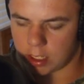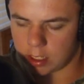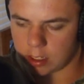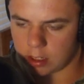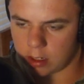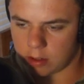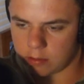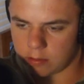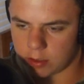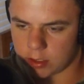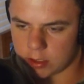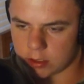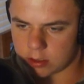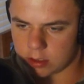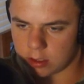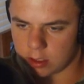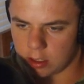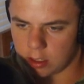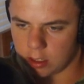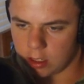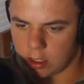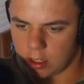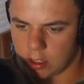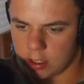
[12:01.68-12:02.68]
Turn that on, please.
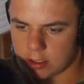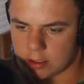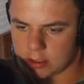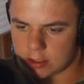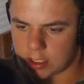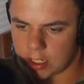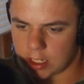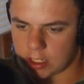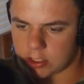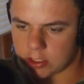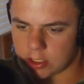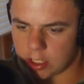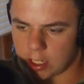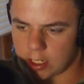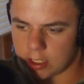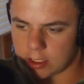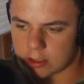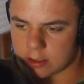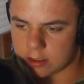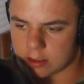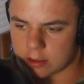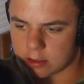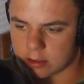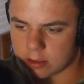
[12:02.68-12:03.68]
Stage
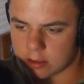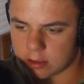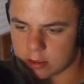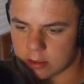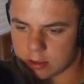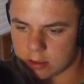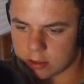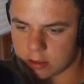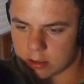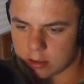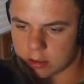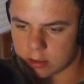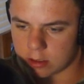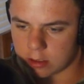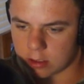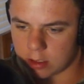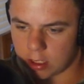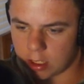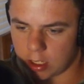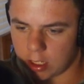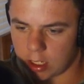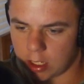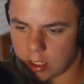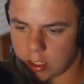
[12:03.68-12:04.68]
lights,
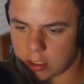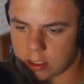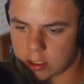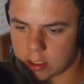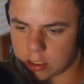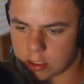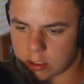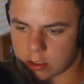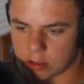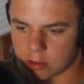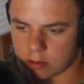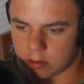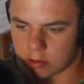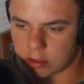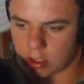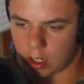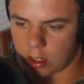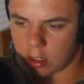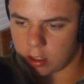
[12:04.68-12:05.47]
and just goes